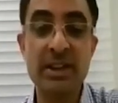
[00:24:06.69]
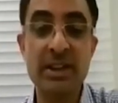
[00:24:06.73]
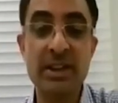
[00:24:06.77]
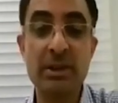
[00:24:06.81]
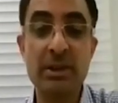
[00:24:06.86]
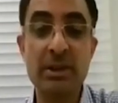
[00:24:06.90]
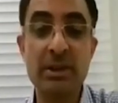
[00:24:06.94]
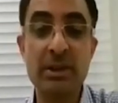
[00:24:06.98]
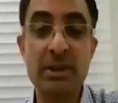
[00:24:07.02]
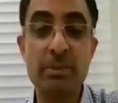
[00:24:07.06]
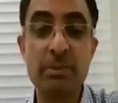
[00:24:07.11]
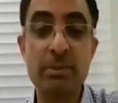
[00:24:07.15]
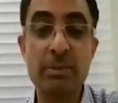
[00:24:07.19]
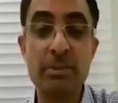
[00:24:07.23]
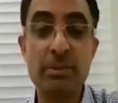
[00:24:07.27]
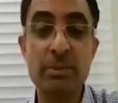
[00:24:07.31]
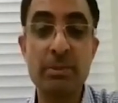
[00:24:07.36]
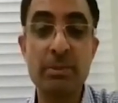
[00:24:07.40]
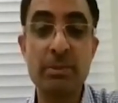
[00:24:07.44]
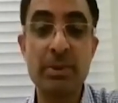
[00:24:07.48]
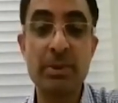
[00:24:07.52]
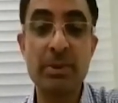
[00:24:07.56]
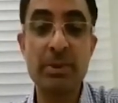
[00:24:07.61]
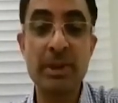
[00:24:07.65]
So the presence
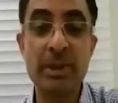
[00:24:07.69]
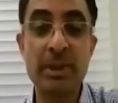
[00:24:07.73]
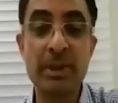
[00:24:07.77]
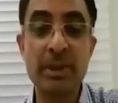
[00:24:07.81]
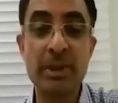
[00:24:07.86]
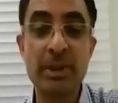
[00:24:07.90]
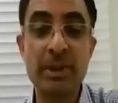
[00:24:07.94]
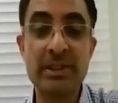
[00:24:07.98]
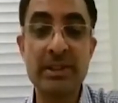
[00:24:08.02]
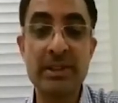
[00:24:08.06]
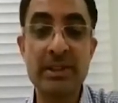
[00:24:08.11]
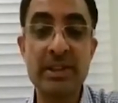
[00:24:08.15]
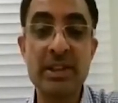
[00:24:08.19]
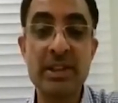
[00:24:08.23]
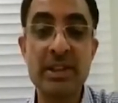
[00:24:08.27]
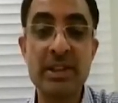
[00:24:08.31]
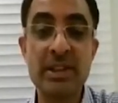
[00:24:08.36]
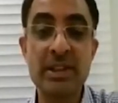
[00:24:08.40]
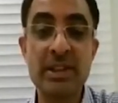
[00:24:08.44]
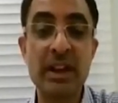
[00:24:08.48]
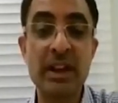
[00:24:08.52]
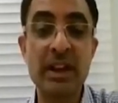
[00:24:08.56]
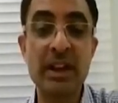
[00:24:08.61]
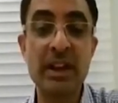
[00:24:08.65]
of a lung point
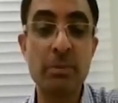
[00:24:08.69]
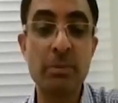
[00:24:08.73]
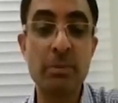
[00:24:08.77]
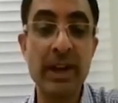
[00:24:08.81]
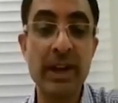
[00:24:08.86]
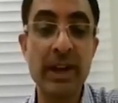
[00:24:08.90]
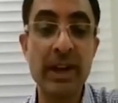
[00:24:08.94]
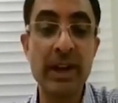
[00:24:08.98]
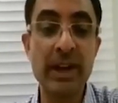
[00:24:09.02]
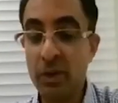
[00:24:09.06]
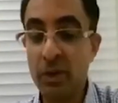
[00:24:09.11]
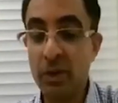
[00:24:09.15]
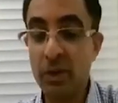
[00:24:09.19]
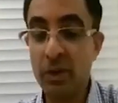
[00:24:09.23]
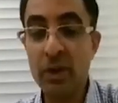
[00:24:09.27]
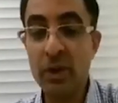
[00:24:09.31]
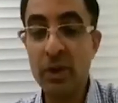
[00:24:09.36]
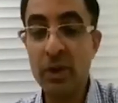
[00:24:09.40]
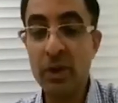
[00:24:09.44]
will give you,